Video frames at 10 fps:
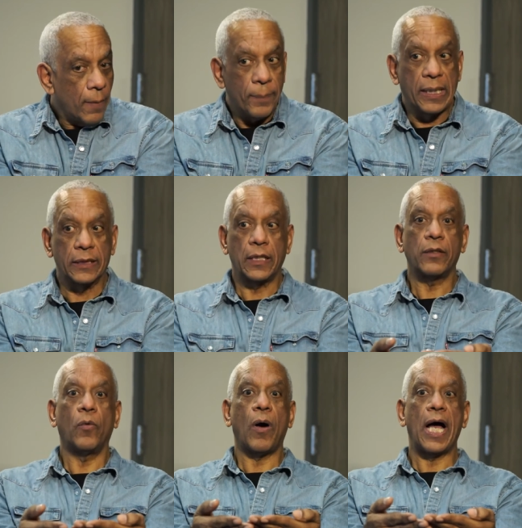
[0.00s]
Because
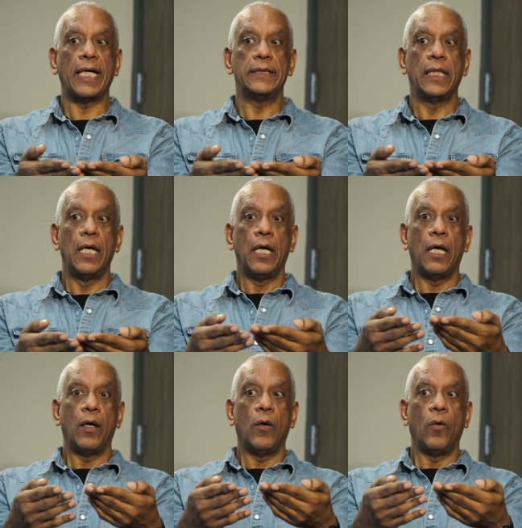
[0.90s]
otherwise
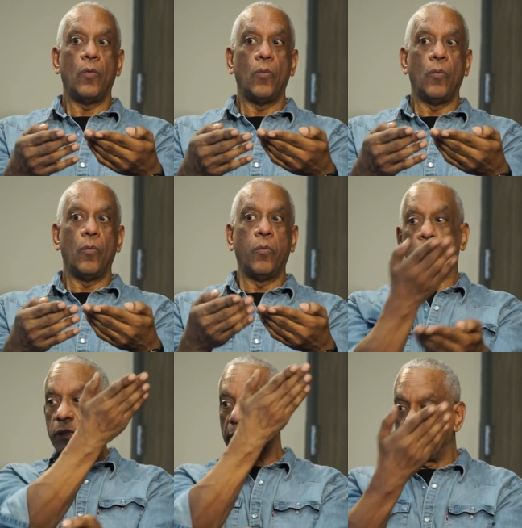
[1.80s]

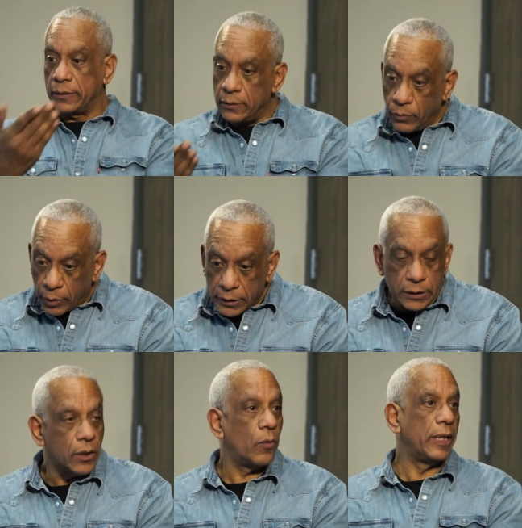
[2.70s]
we're just we're
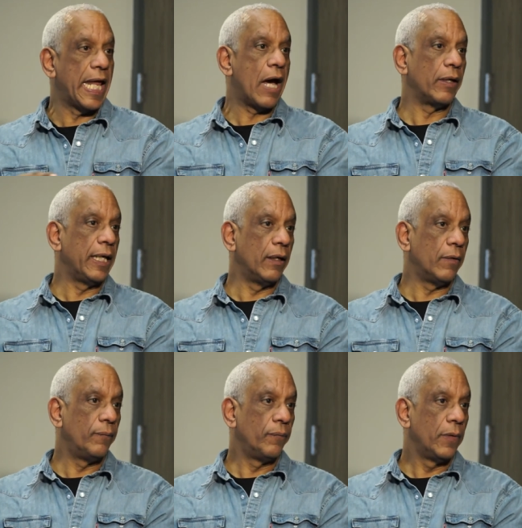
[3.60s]
just going downhill.
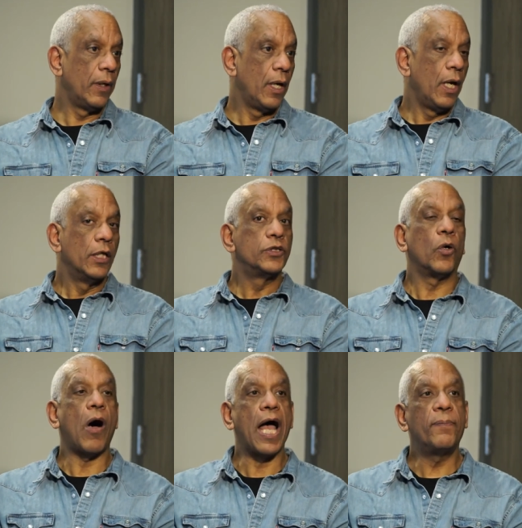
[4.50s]

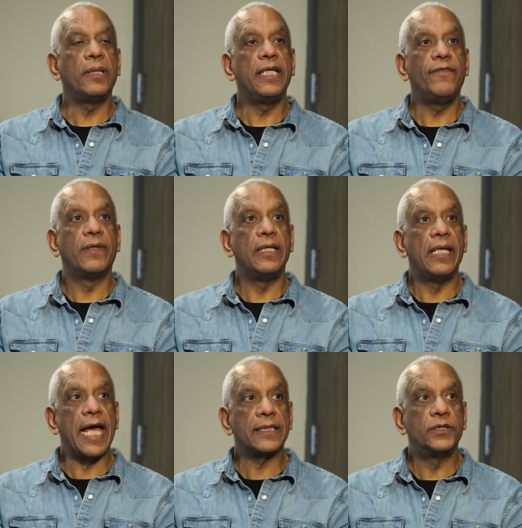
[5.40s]
So I believe the
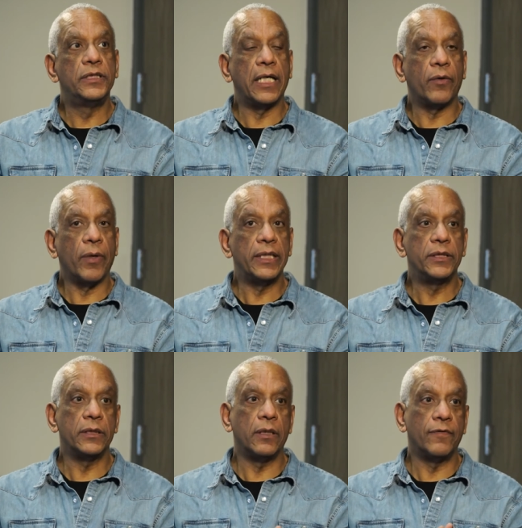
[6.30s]
next
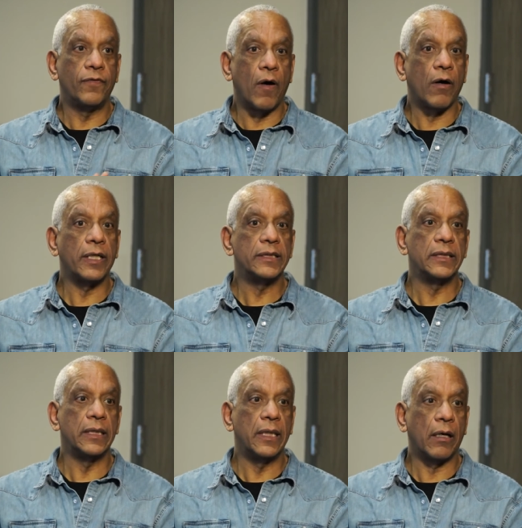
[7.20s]
generation of artists
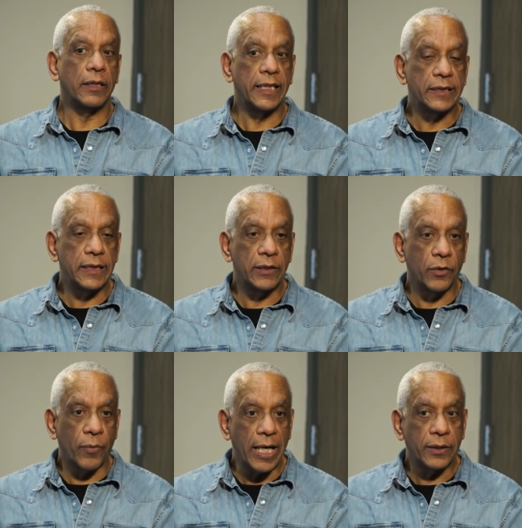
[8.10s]
and artistic
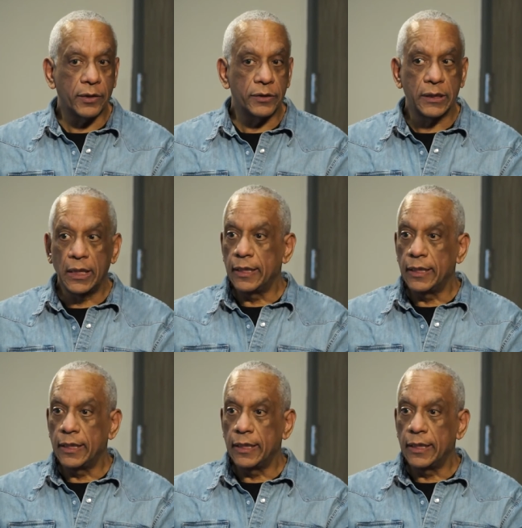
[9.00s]
directors